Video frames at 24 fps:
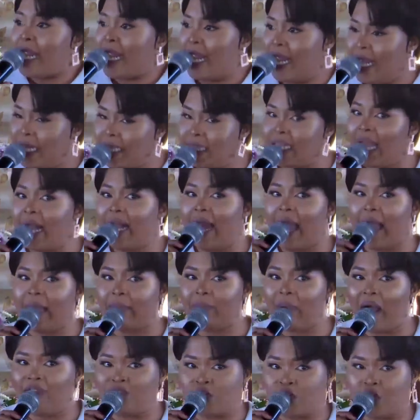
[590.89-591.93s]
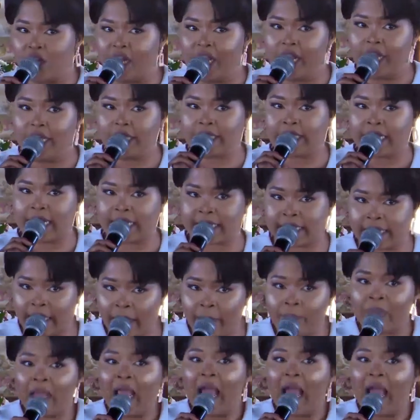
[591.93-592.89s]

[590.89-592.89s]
In the name of Jesus,